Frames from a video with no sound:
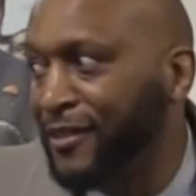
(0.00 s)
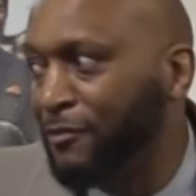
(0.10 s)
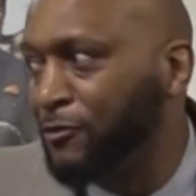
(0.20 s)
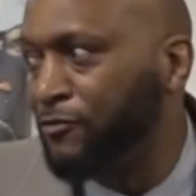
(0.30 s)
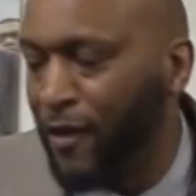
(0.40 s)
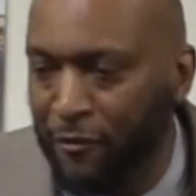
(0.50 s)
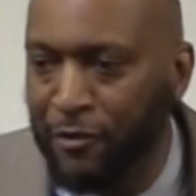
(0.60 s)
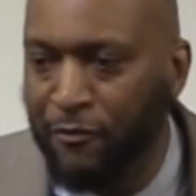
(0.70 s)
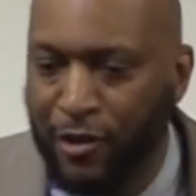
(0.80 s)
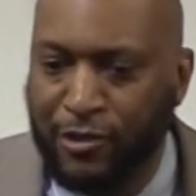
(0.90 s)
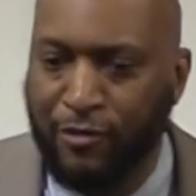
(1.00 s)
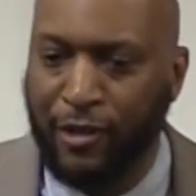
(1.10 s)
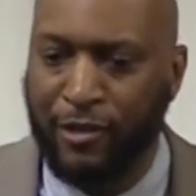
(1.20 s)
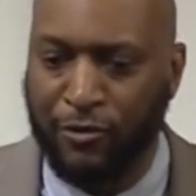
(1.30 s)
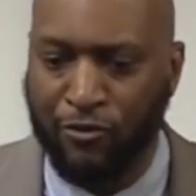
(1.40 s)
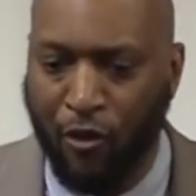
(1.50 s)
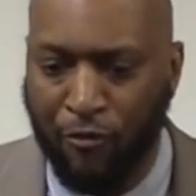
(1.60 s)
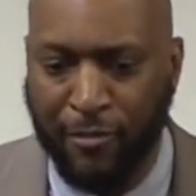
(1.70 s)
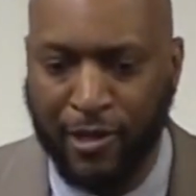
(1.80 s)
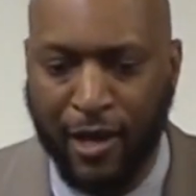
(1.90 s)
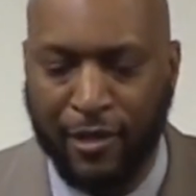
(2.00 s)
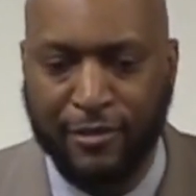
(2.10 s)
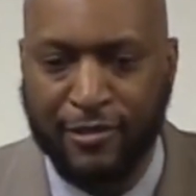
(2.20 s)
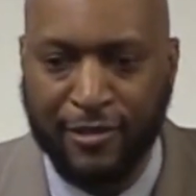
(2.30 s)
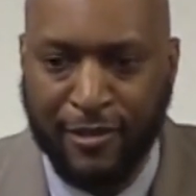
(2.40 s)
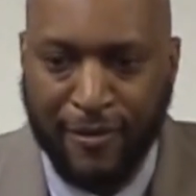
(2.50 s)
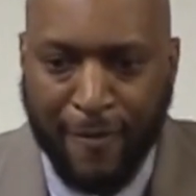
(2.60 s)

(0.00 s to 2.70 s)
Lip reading: and it was very frustrating. It drove me nuts,